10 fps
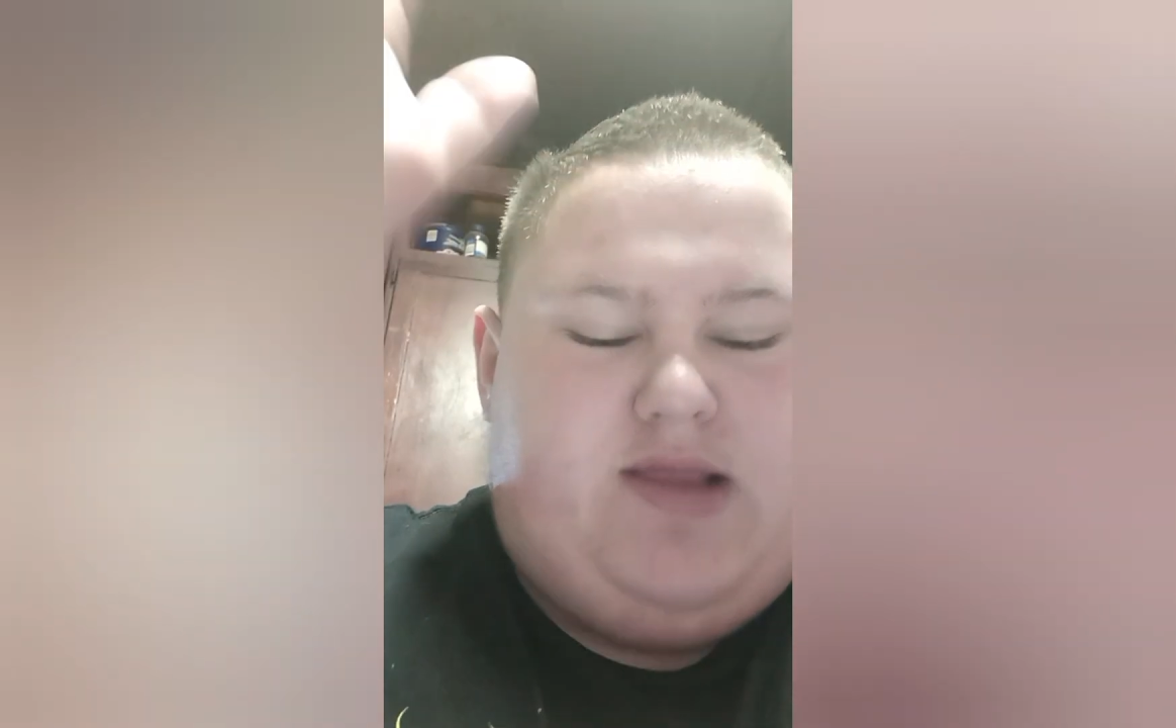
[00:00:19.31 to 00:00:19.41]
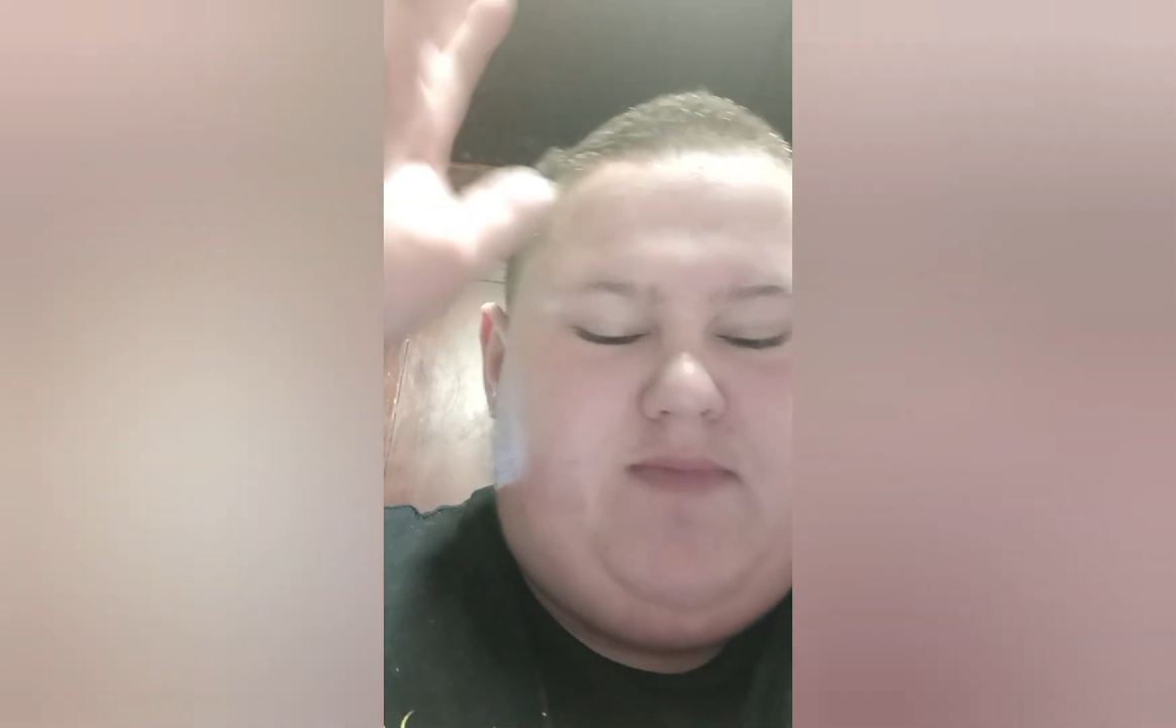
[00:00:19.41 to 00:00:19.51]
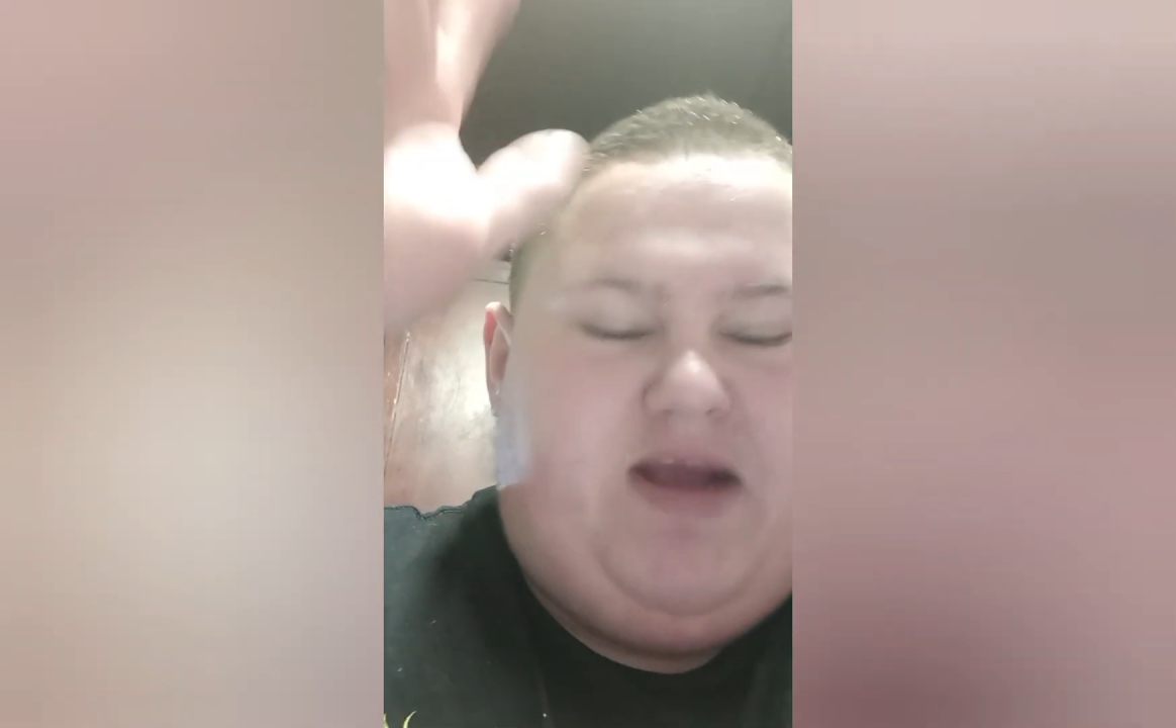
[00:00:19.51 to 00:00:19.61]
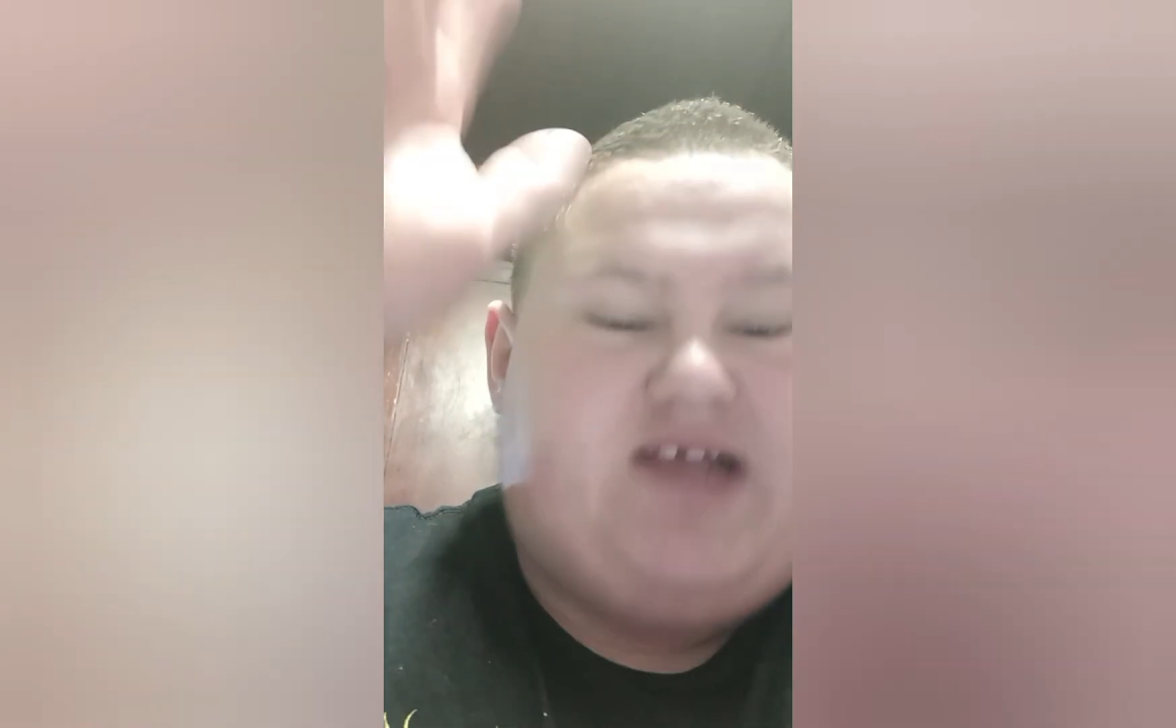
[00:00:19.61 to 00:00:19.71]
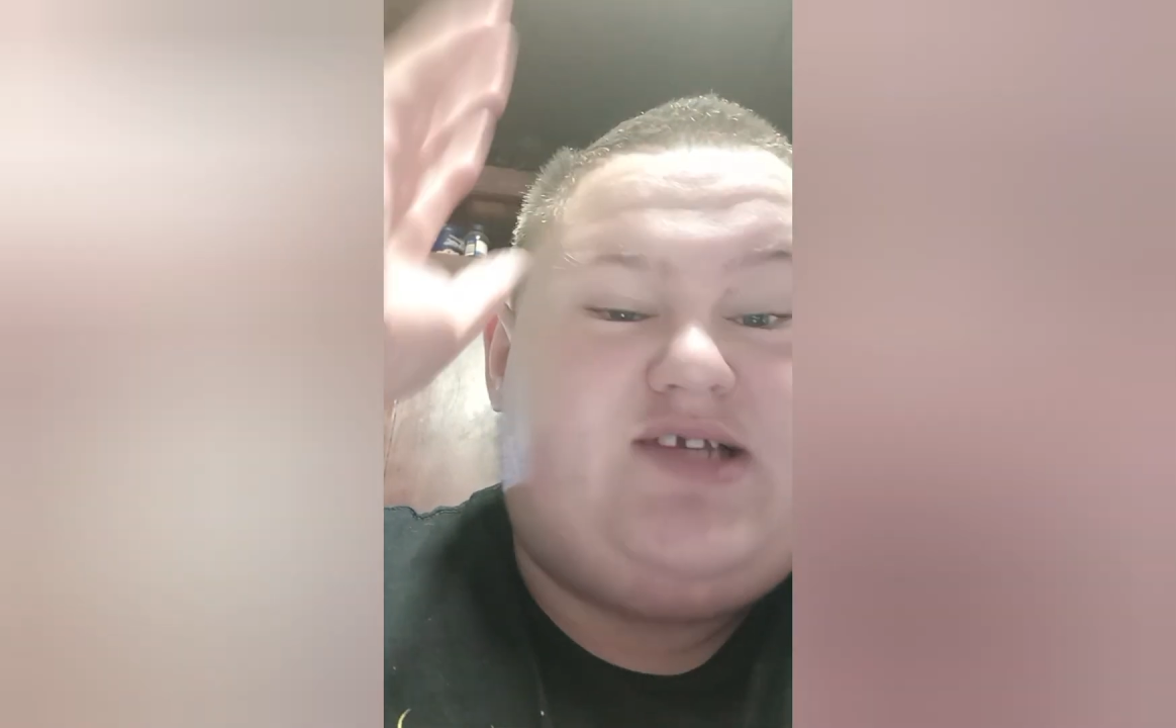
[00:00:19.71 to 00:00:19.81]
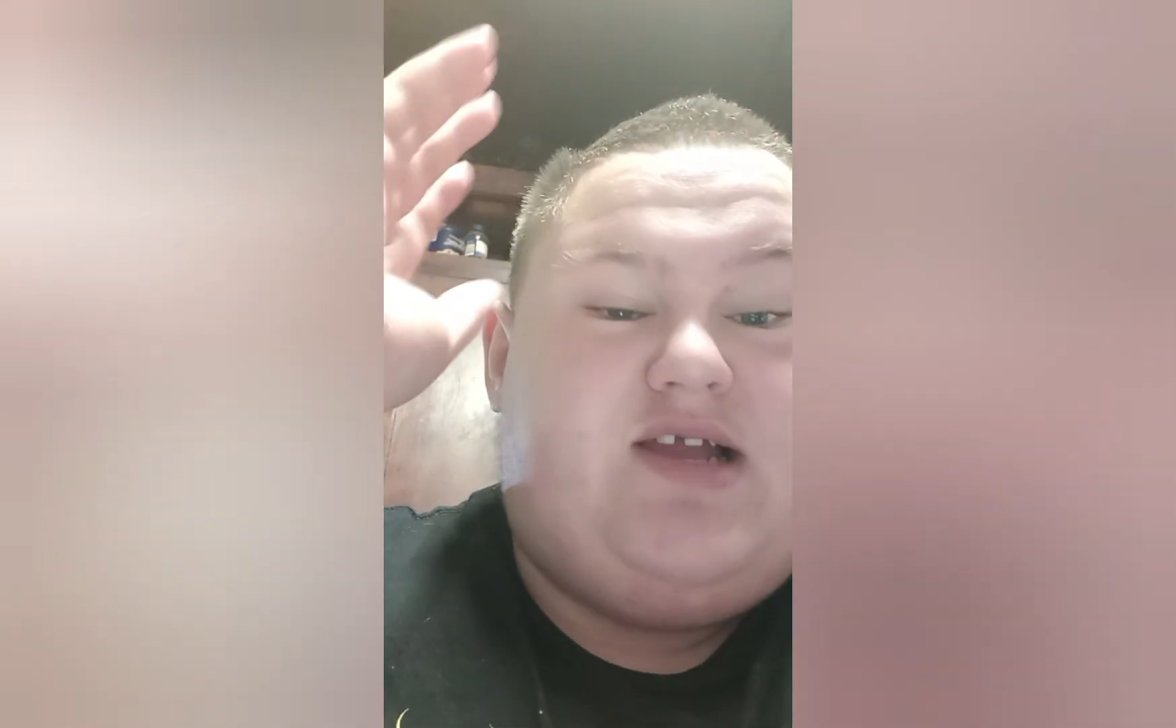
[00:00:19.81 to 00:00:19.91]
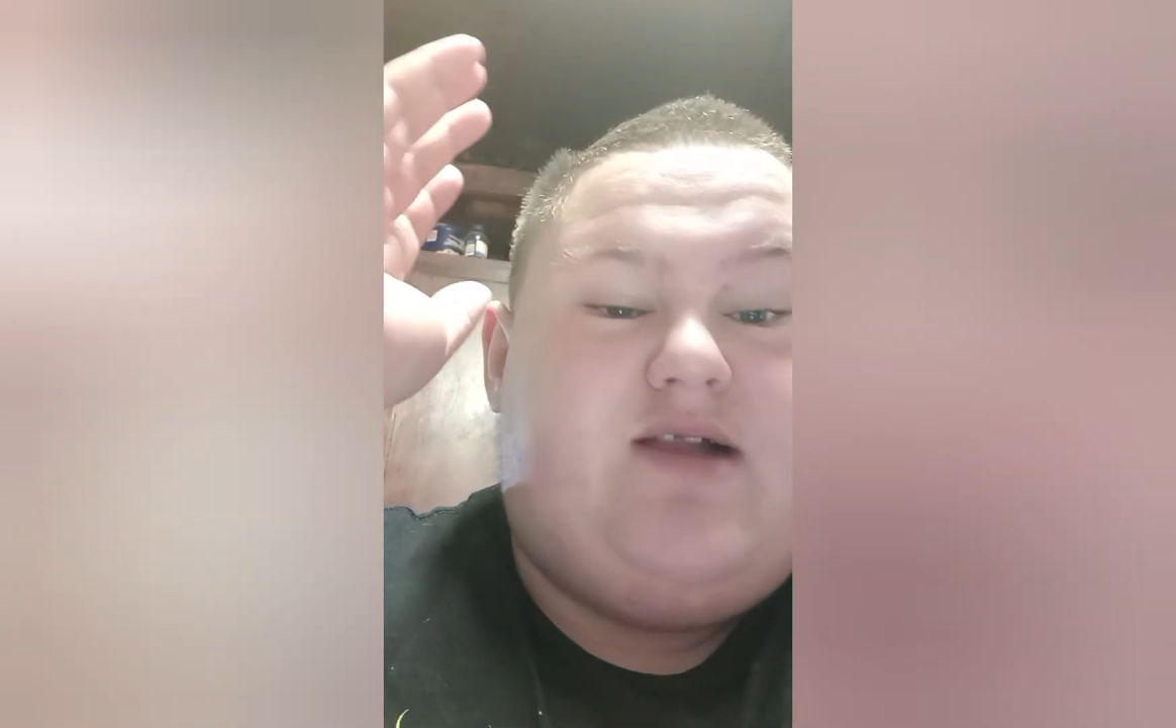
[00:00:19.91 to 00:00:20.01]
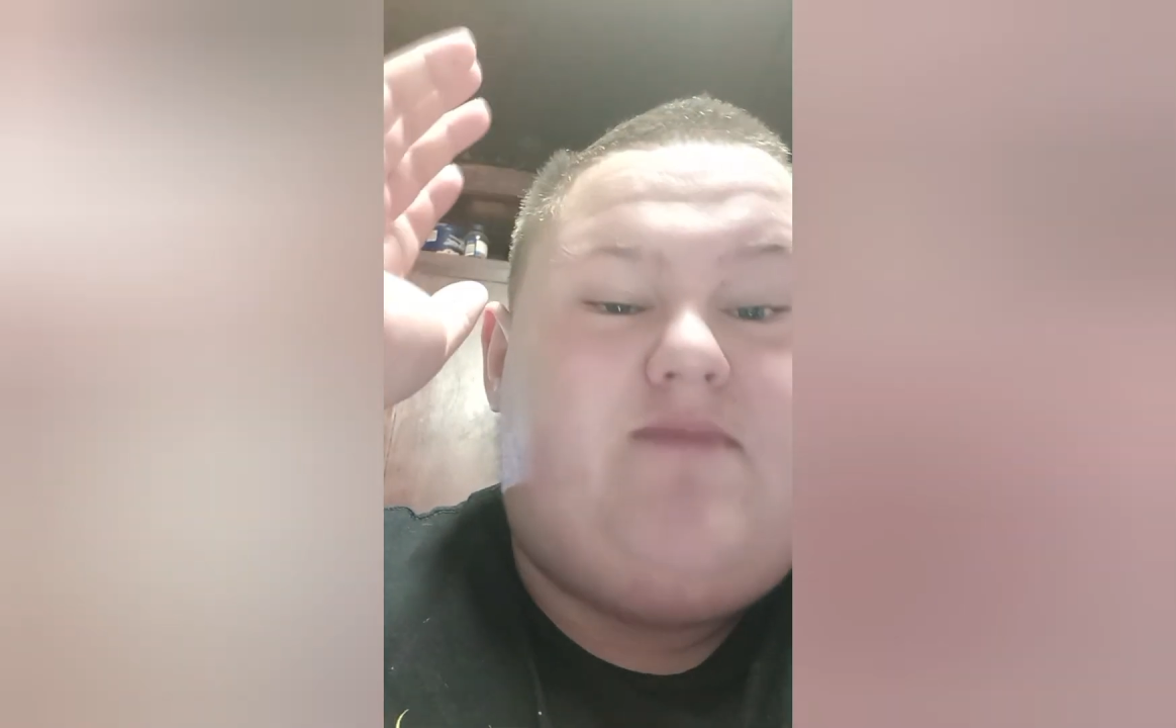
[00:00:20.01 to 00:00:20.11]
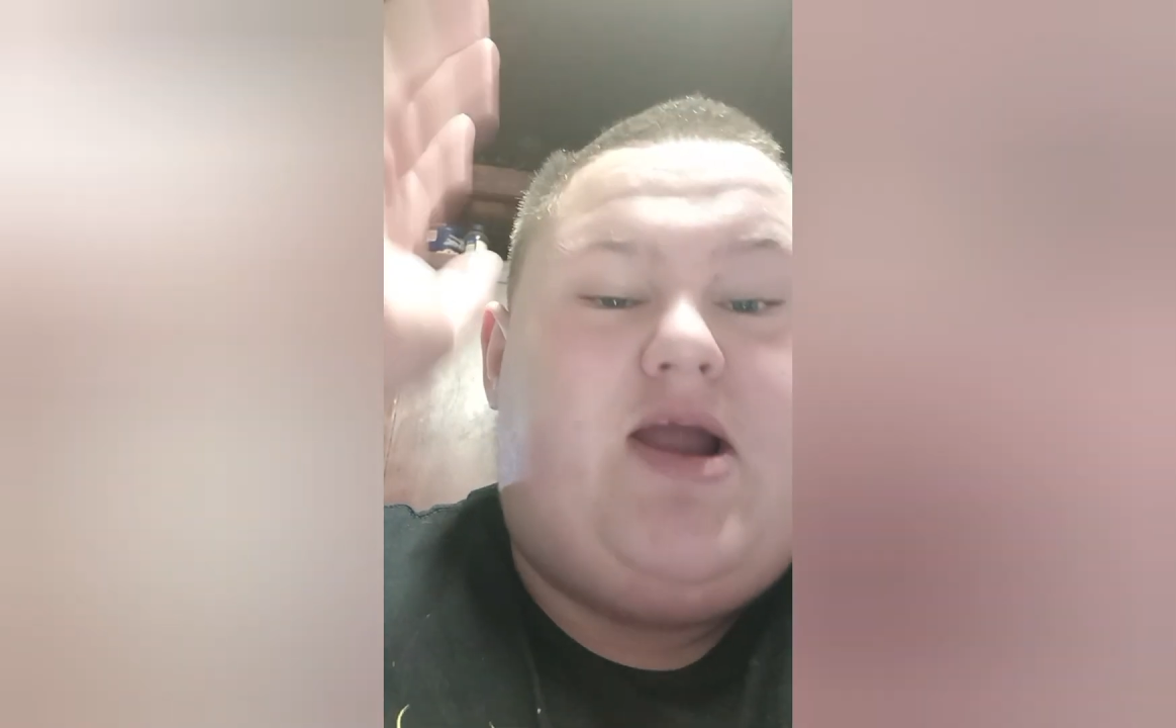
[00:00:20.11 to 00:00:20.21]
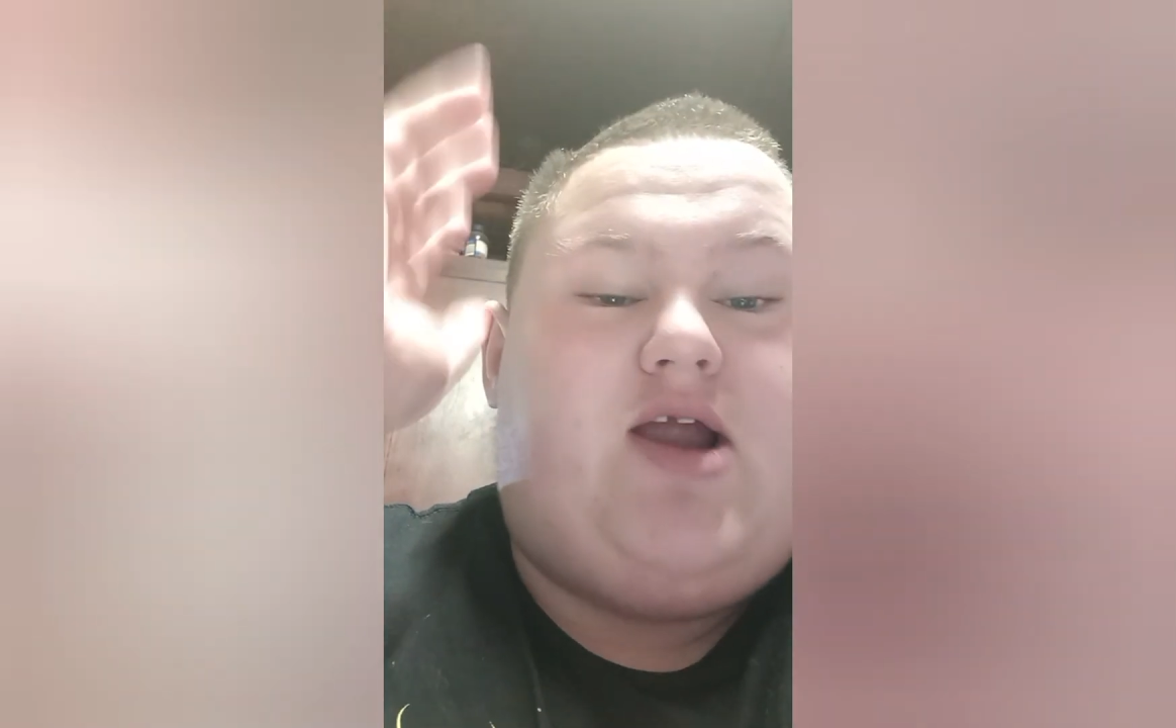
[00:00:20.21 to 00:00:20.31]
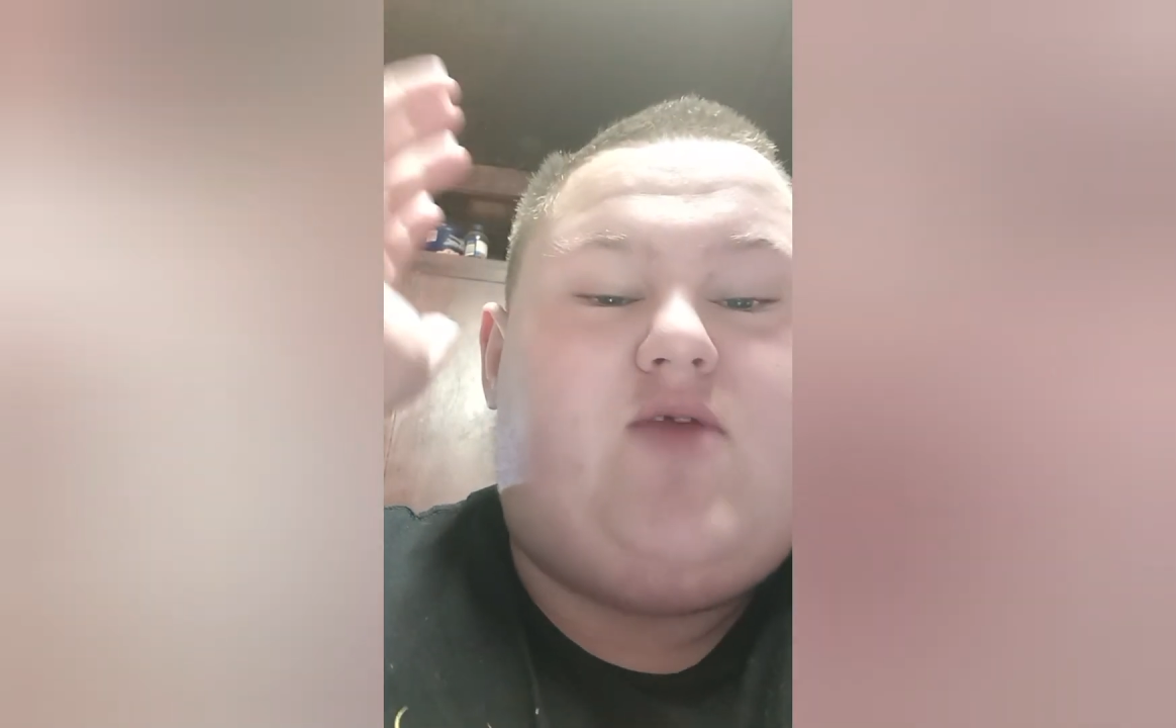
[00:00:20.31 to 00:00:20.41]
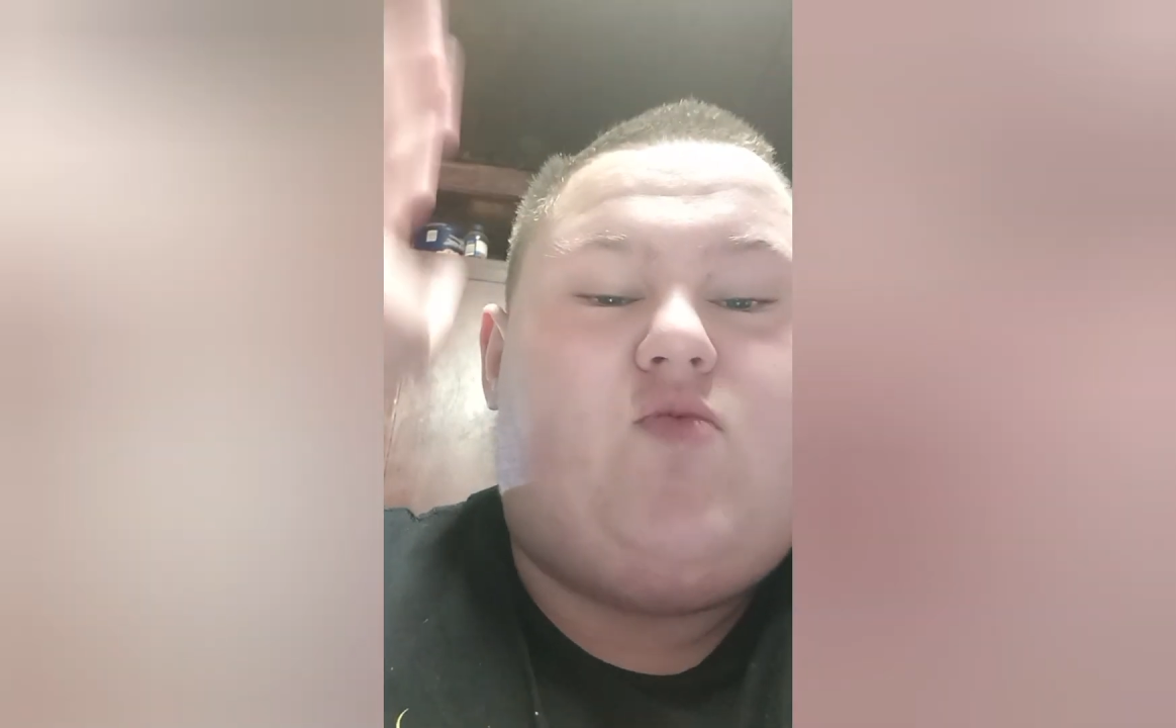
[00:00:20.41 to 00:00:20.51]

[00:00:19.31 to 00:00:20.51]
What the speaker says: Mexican-American